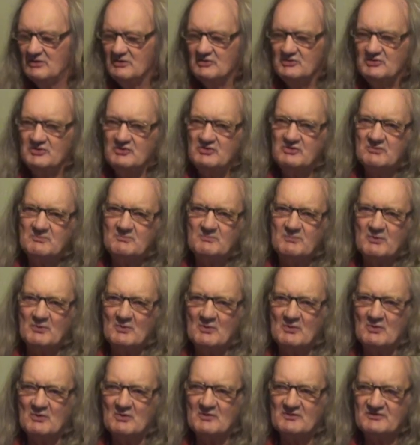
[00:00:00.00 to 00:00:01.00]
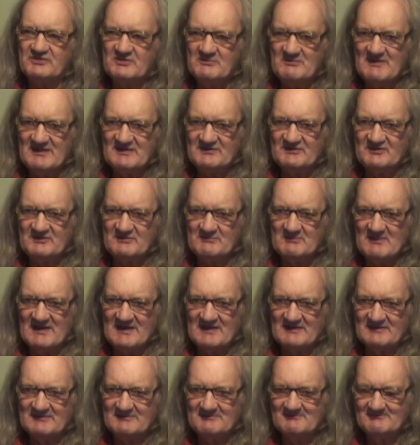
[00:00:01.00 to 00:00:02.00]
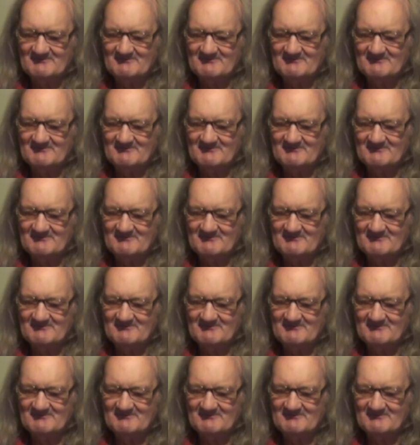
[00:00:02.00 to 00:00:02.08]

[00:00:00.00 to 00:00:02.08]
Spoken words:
You poor demented man.